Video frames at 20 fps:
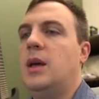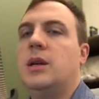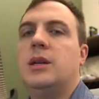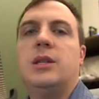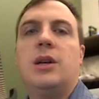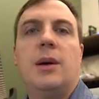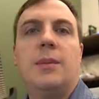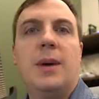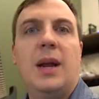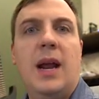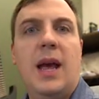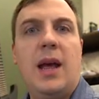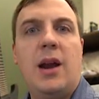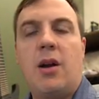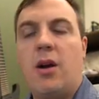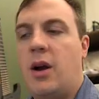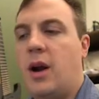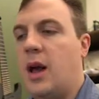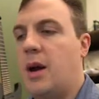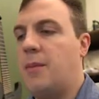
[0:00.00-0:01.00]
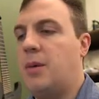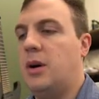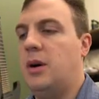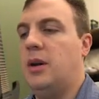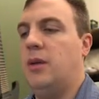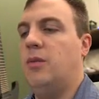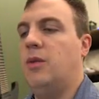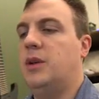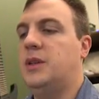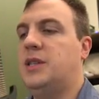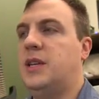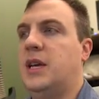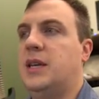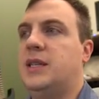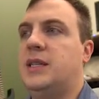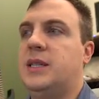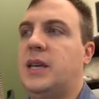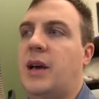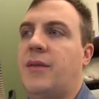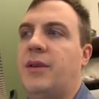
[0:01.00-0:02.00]
So I'm going to enter a number and we'll say
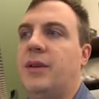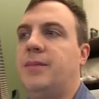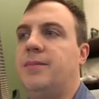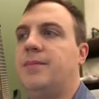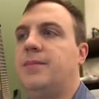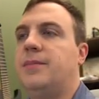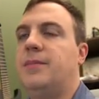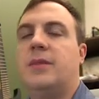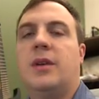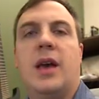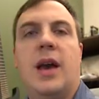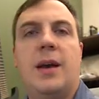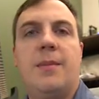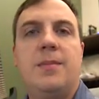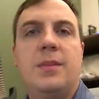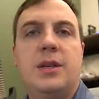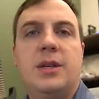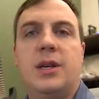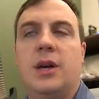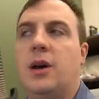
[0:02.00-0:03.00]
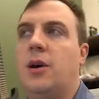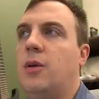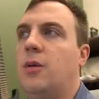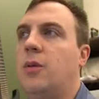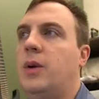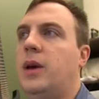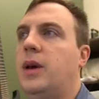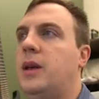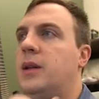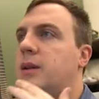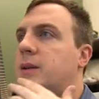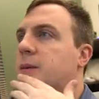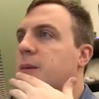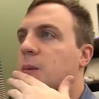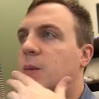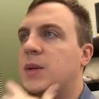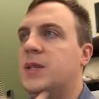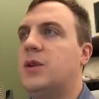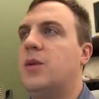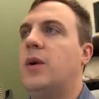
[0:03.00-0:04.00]
7. Okay, so we
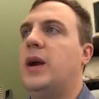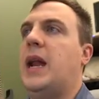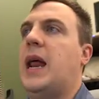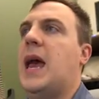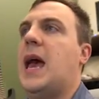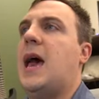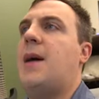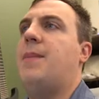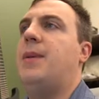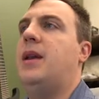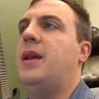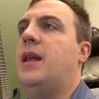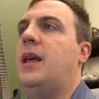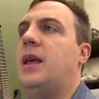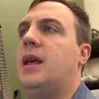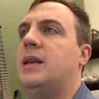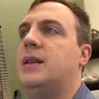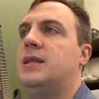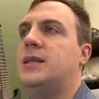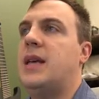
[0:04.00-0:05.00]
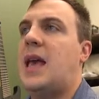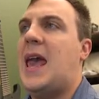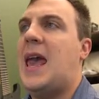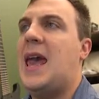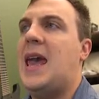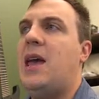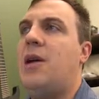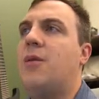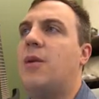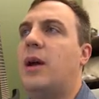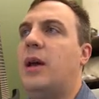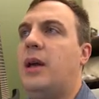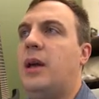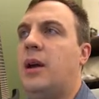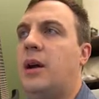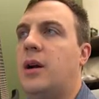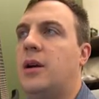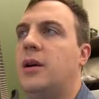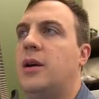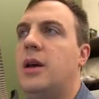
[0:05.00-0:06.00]
what's going to happen is A right
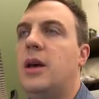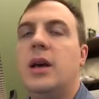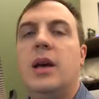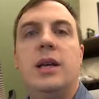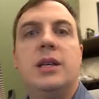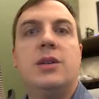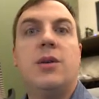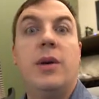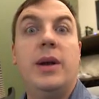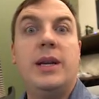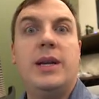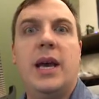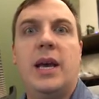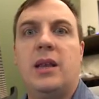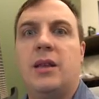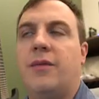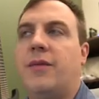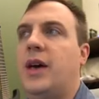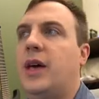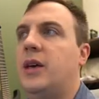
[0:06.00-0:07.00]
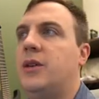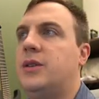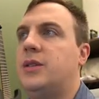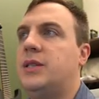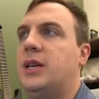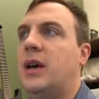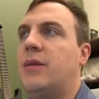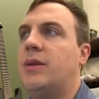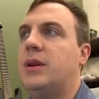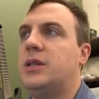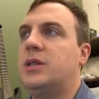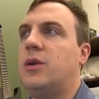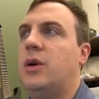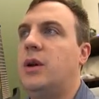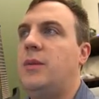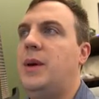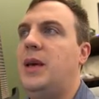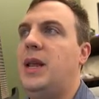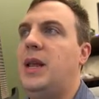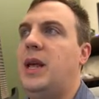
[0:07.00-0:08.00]
here is going to take the value 7. It's
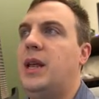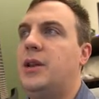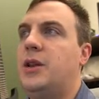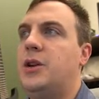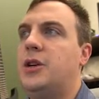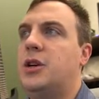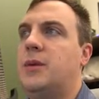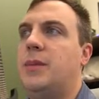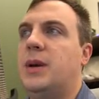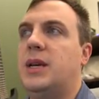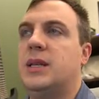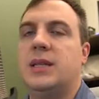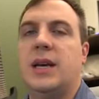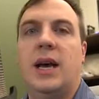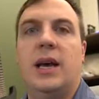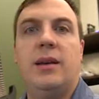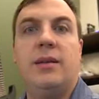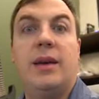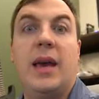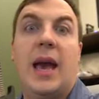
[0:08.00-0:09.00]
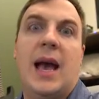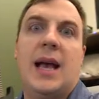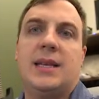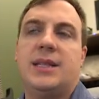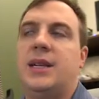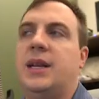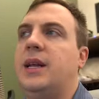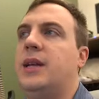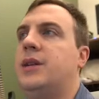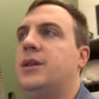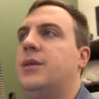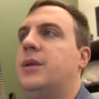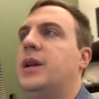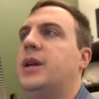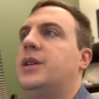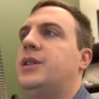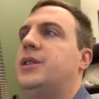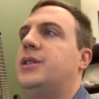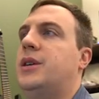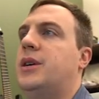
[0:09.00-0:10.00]
going to be an integer because I cast it into an
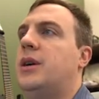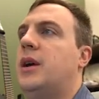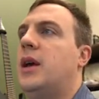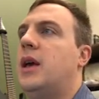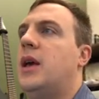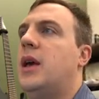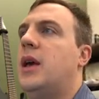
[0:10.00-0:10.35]
integer.